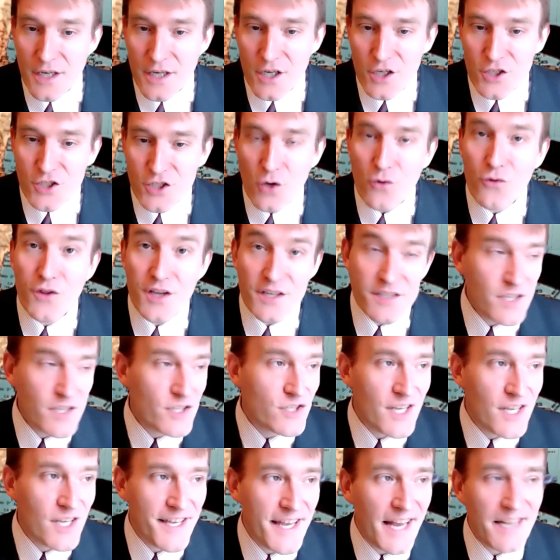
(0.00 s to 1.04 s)
So this
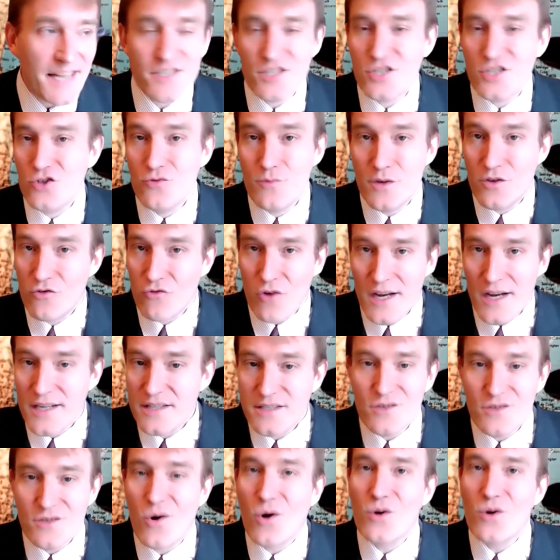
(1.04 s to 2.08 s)
is against human rights
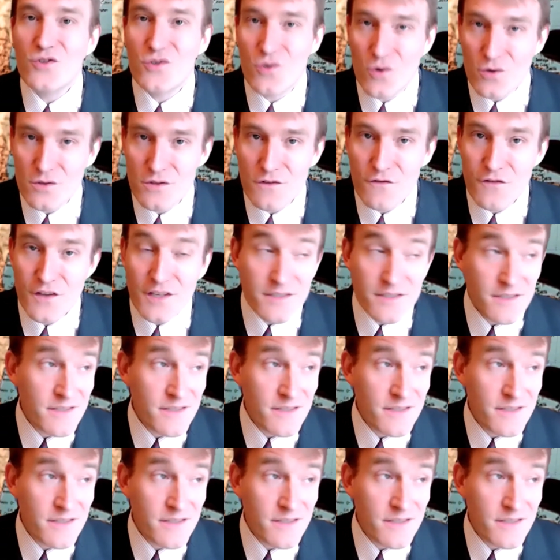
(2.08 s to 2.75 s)
and all sorts of things.